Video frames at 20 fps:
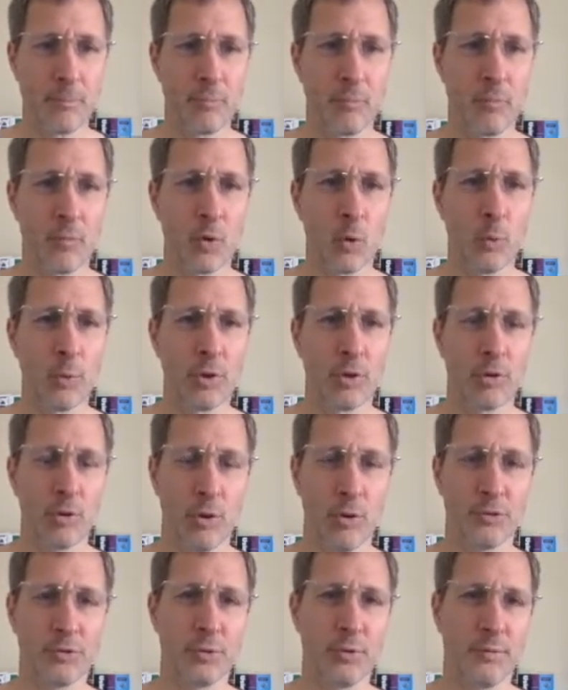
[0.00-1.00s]
We could also
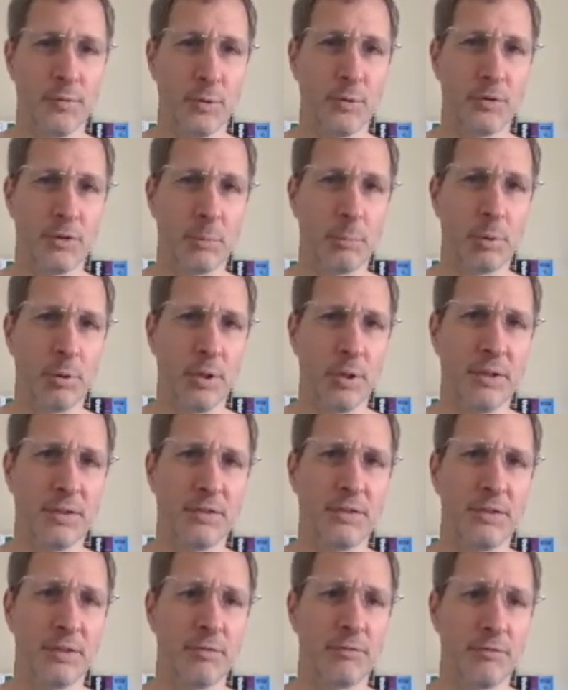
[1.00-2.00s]
have used a plus
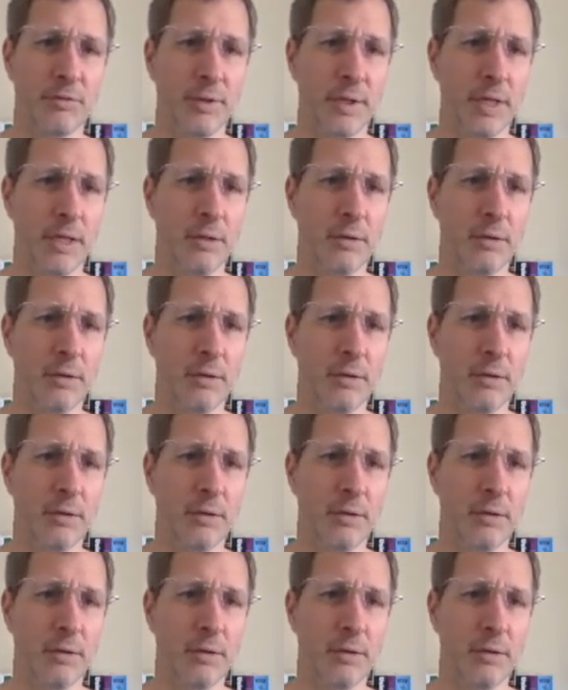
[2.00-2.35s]
for that.